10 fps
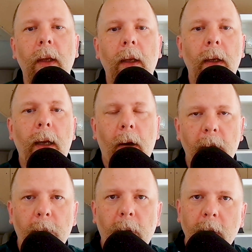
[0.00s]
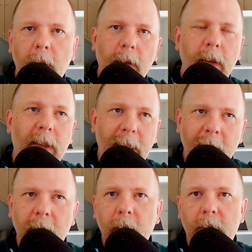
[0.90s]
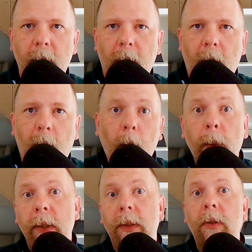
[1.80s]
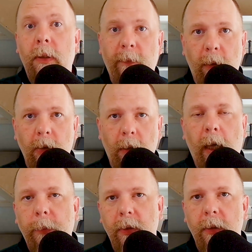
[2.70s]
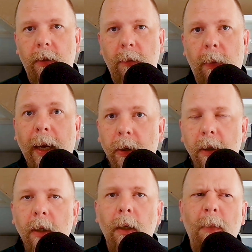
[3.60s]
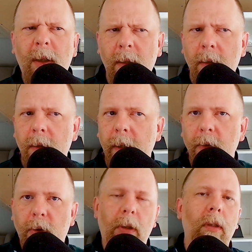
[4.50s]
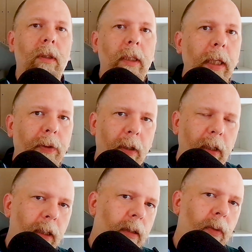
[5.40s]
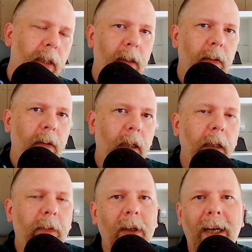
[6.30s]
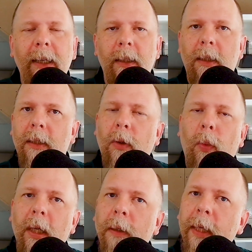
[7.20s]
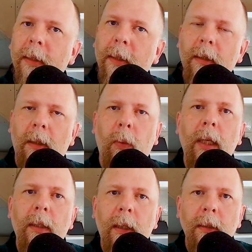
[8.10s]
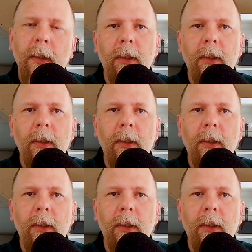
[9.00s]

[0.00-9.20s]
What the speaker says: Now, the book doesn't say that you should always use the functional options pattern, but it doesn't say you shouldn't either. It doesn't really give guidance as to when it makes sense or when it doesn't.